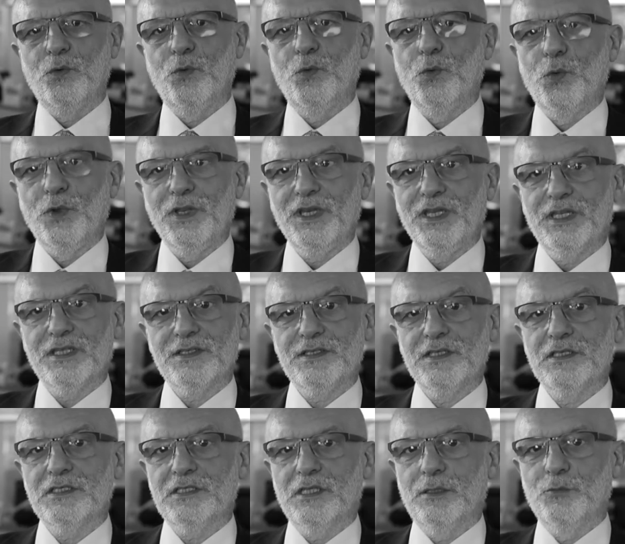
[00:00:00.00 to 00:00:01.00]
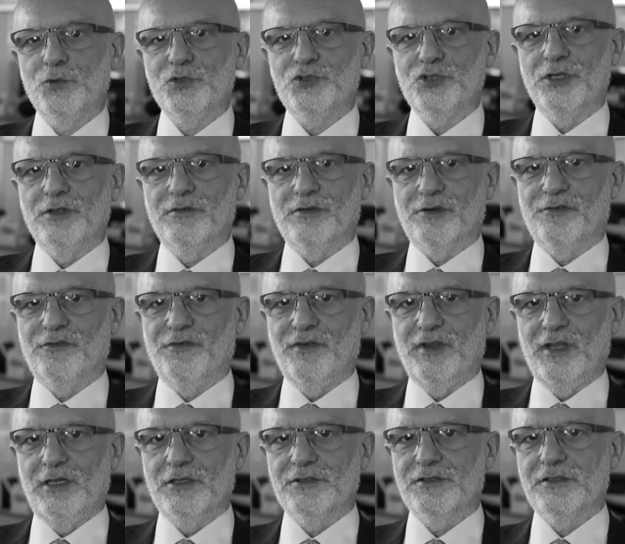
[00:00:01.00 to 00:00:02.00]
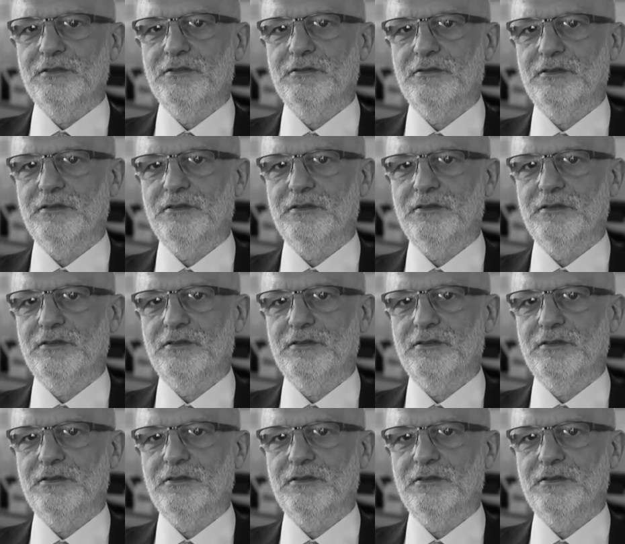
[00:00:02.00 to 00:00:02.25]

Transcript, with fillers: We need a system which never fails.